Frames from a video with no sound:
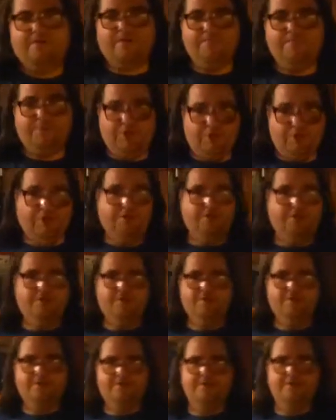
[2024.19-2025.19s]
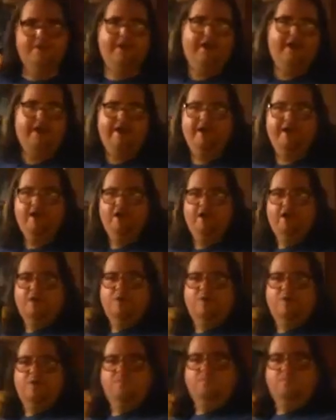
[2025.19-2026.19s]
a computer, okay,
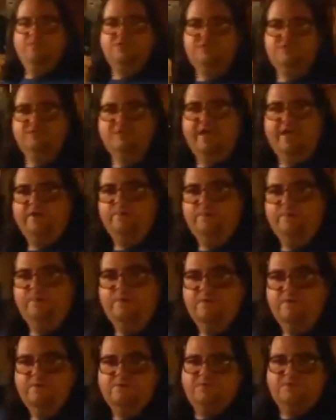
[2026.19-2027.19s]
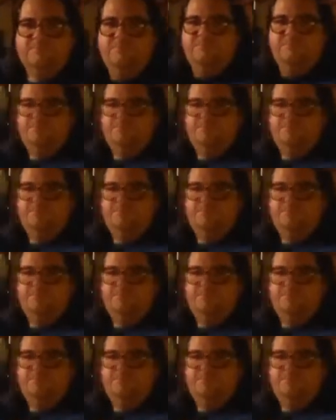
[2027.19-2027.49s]
which is like one of those,